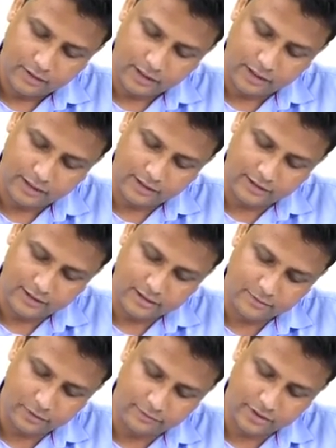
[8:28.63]
And the
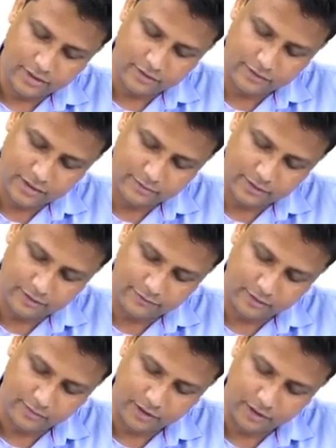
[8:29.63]
cusp which is visible
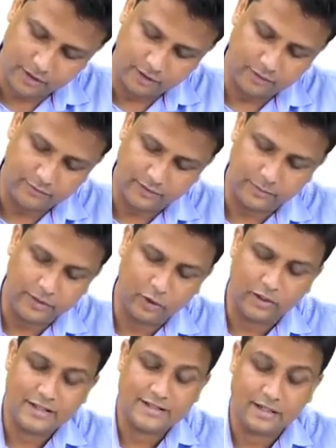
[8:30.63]
from here will be
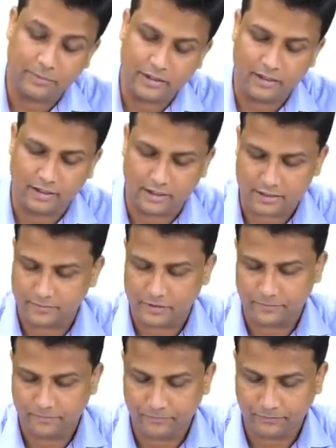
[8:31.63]
your septal cusp.
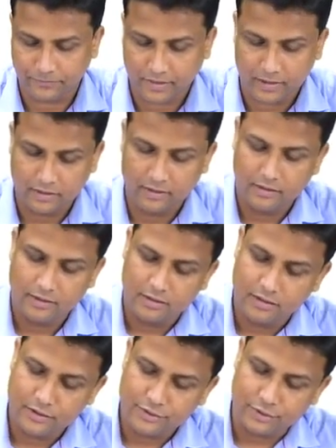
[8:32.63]

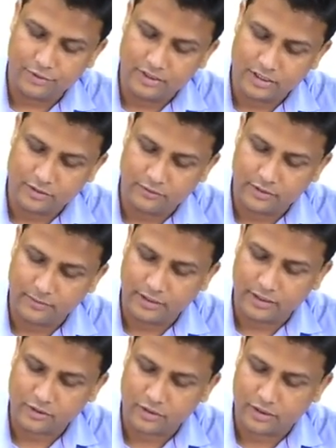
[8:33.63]
So this will be
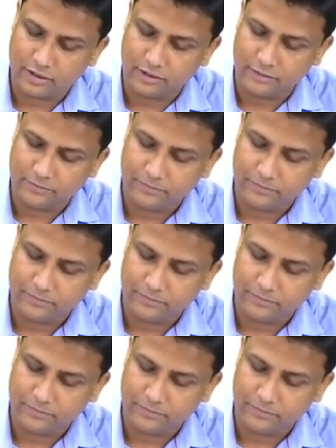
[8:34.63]
actually the